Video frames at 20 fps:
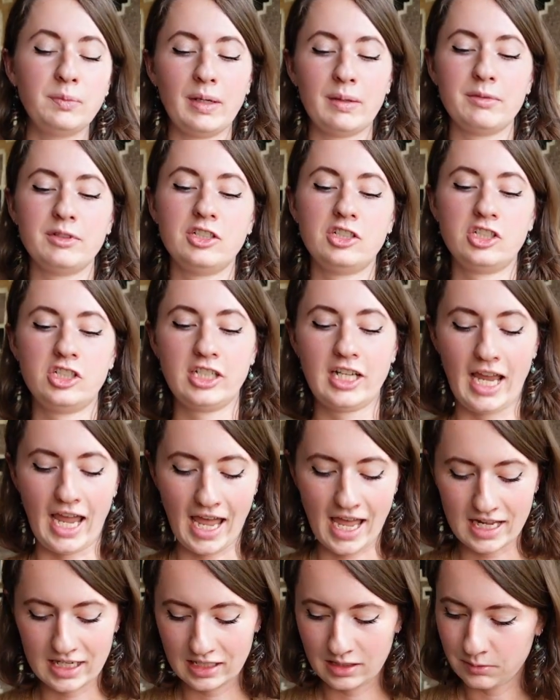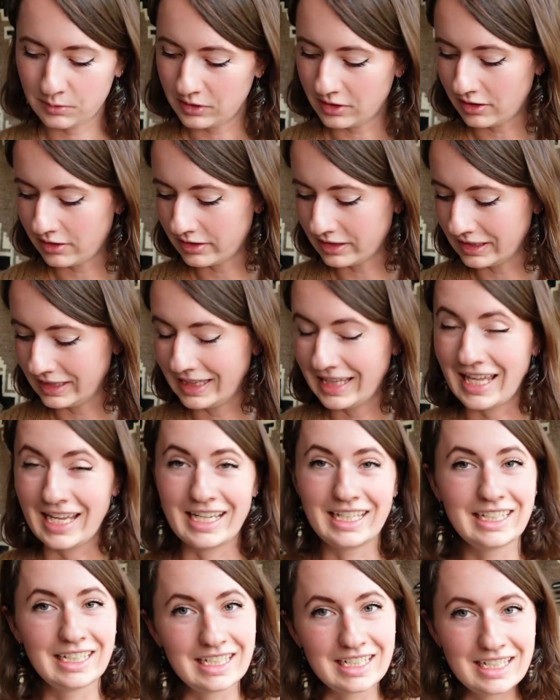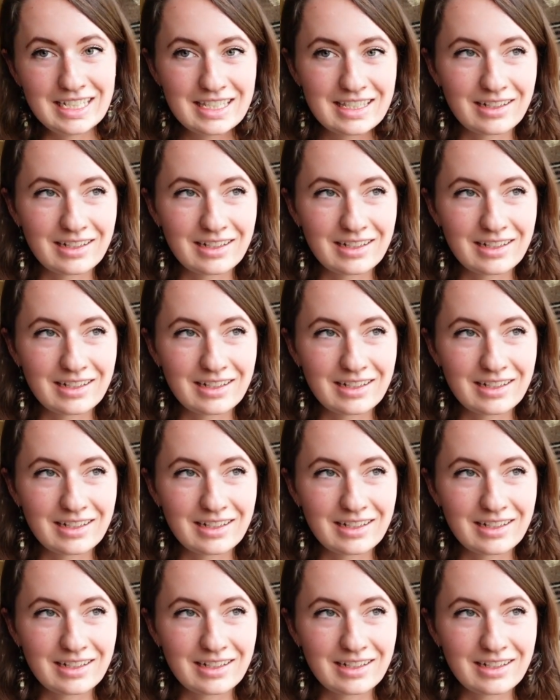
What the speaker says: I've been chatting with all the ladies